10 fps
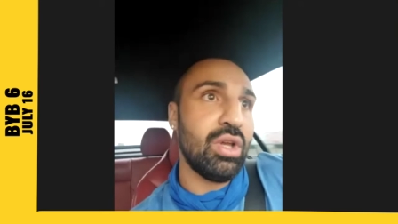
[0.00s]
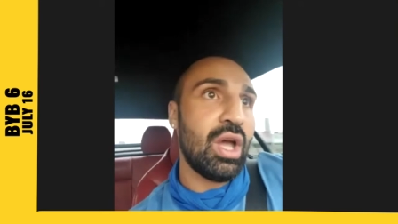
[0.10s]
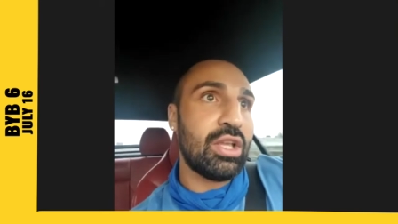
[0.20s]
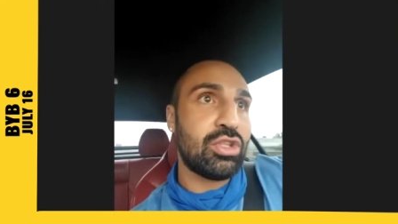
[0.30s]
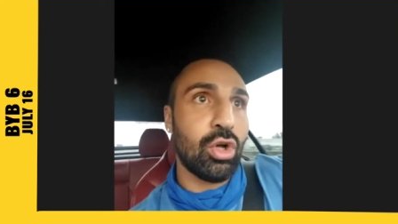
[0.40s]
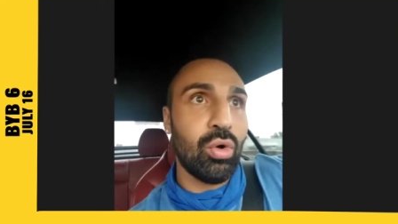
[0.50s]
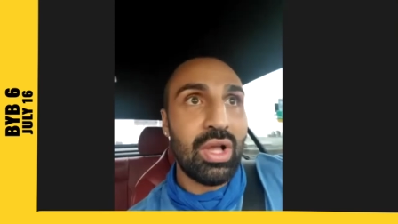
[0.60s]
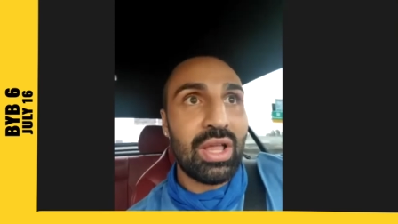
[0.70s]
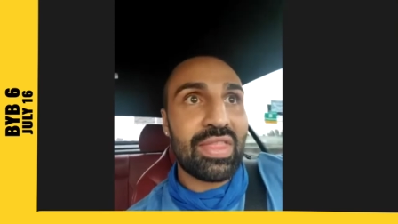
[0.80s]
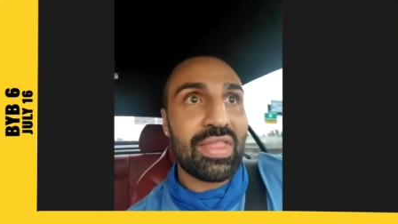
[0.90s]
and so
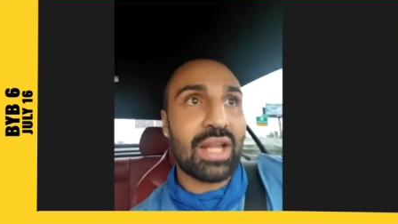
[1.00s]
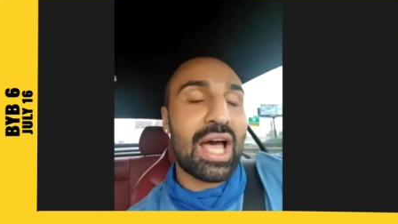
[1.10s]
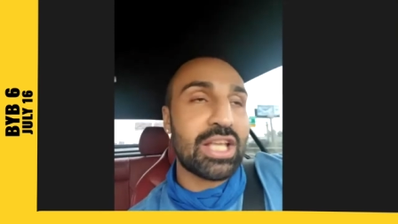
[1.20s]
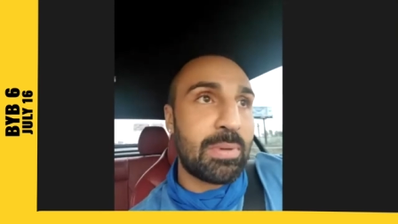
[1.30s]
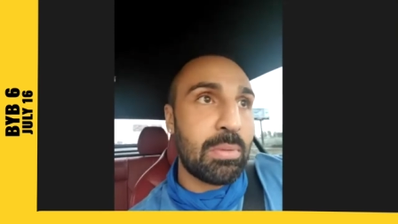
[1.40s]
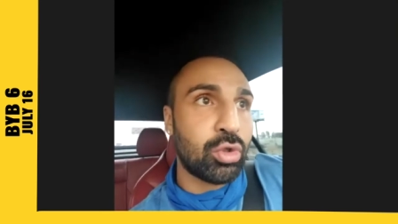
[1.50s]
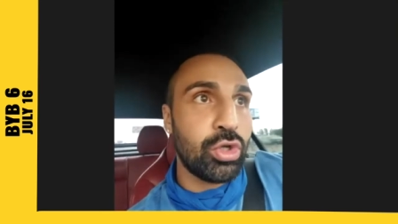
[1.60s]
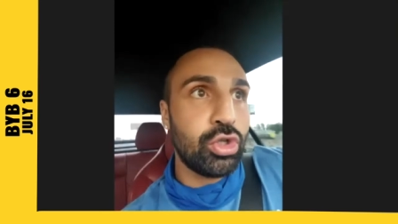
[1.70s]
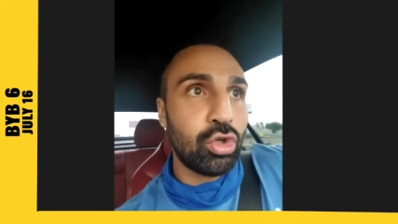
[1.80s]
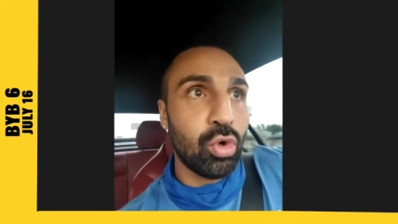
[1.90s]
that allows people to
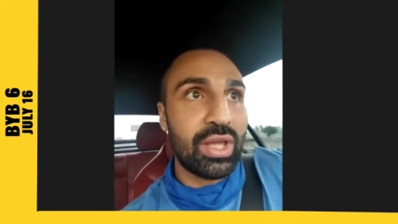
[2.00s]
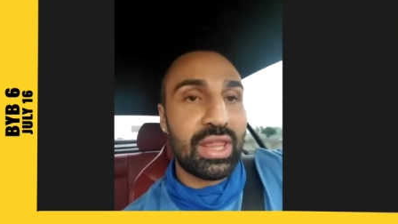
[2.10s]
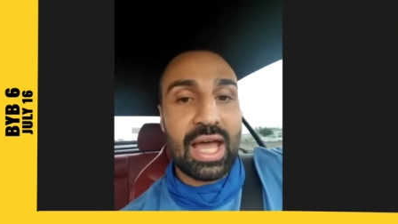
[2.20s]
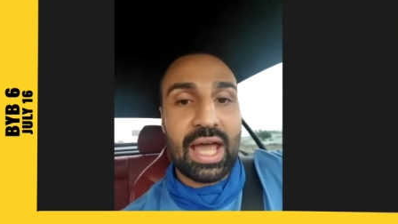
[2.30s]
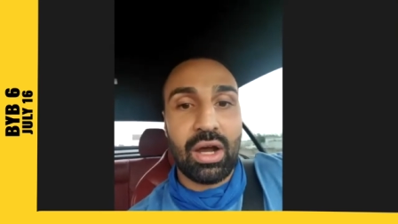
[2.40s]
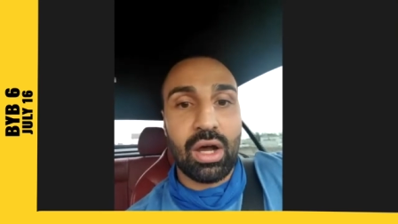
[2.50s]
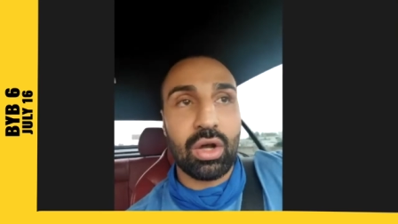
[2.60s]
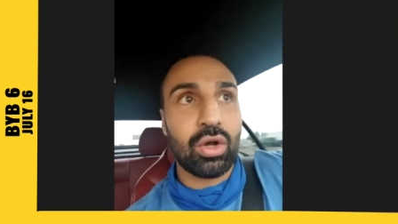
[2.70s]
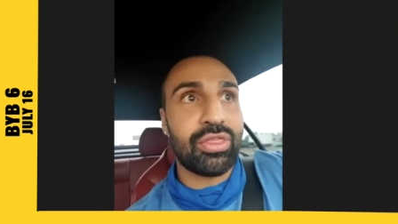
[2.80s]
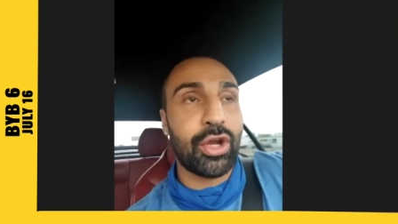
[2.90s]
enjoy that uh,
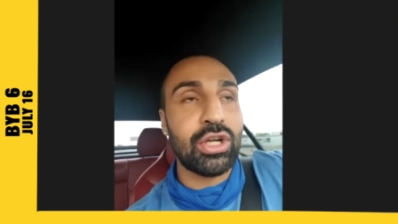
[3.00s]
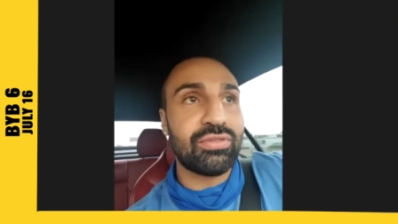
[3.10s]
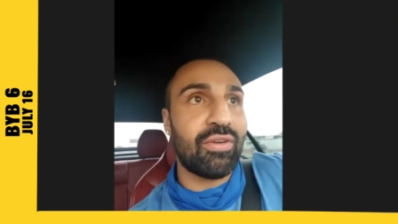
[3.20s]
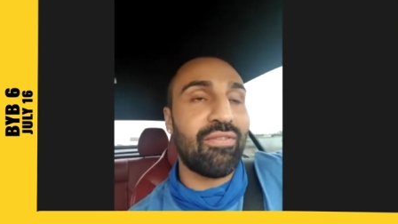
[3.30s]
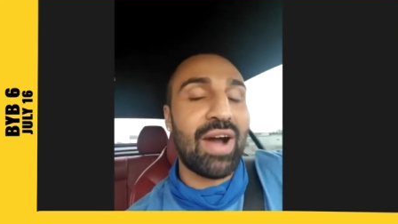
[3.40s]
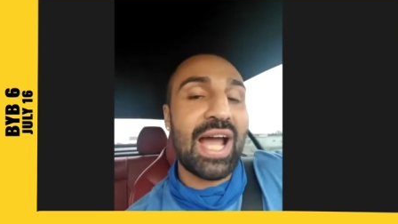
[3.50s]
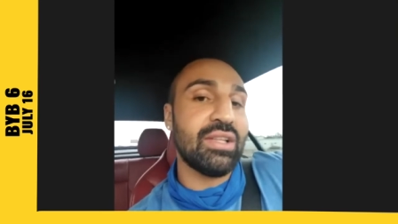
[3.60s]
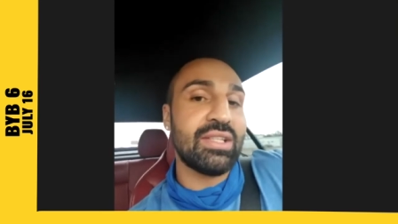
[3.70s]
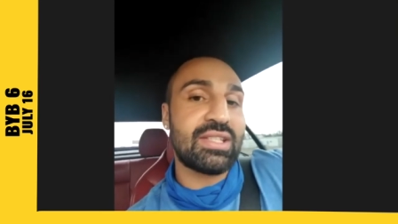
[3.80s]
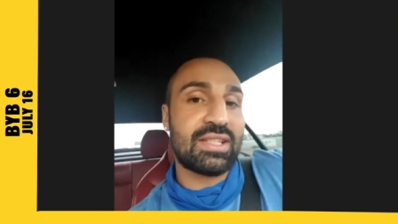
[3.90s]
thirst for
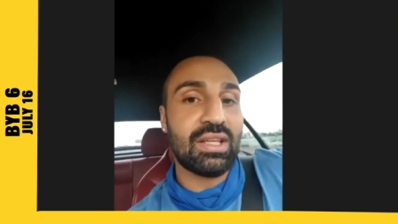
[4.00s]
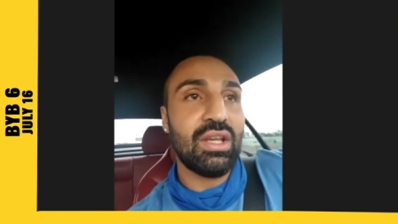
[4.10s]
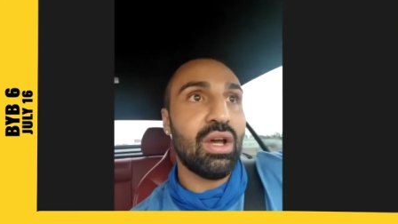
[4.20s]
violence,